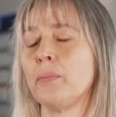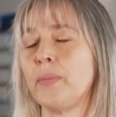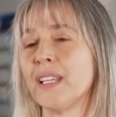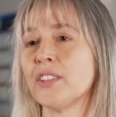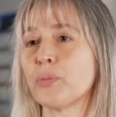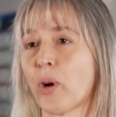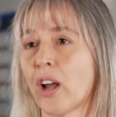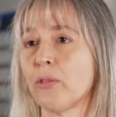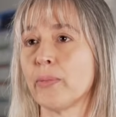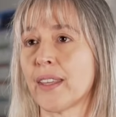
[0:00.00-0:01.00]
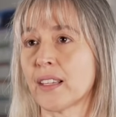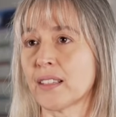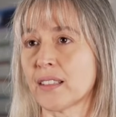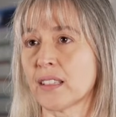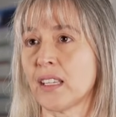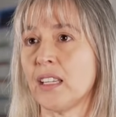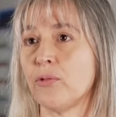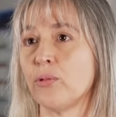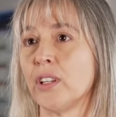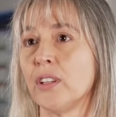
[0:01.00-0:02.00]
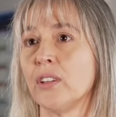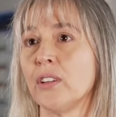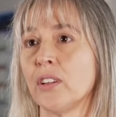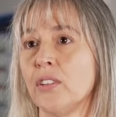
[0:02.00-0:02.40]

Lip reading: biggest problem that I see when